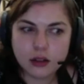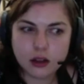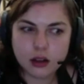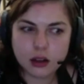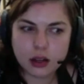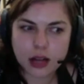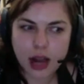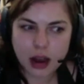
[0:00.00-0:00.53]

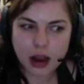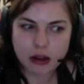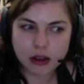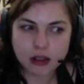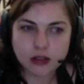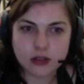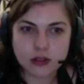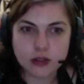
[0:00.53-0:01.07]

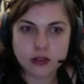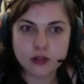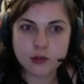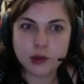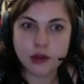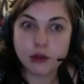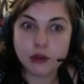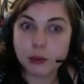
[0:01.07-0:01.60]
characters,
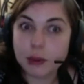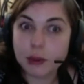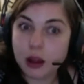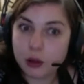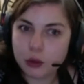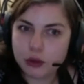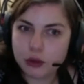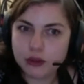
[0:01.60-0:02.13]
whether they're male
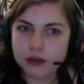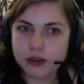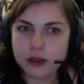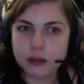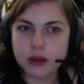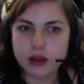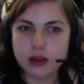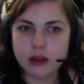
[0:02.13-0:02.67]
or
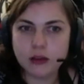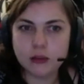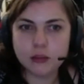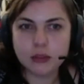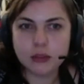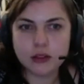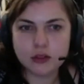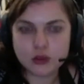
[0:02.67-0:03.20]
female, be
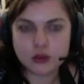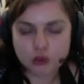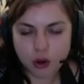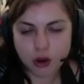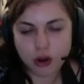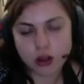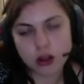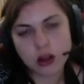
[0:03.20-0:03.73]
strong
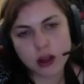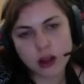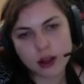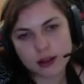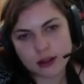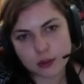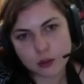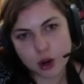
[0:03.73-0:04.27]
and
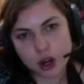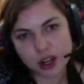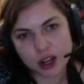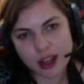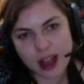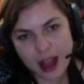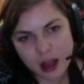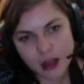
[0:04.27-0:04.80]
smart
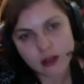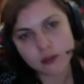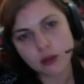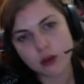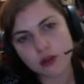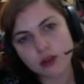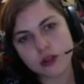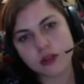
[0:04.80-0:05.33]
and
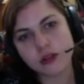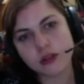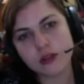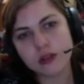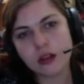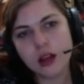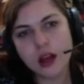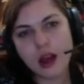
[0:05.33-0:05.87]
emotional.
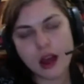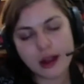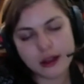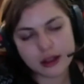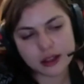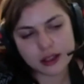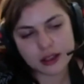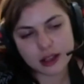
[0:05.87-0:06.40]
And I
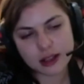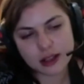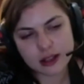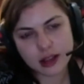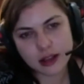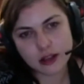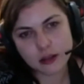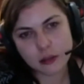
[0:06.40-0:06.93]
think that's kind
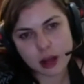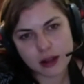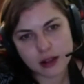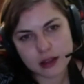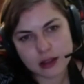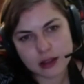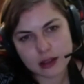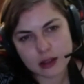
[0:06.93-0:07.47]
of the
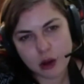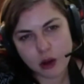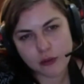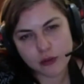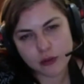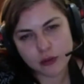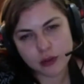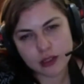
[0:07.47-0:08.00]
balance is often
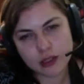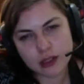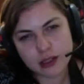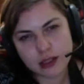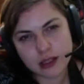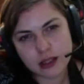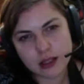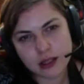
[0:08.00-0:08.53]
we
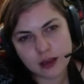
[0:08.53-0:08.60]
see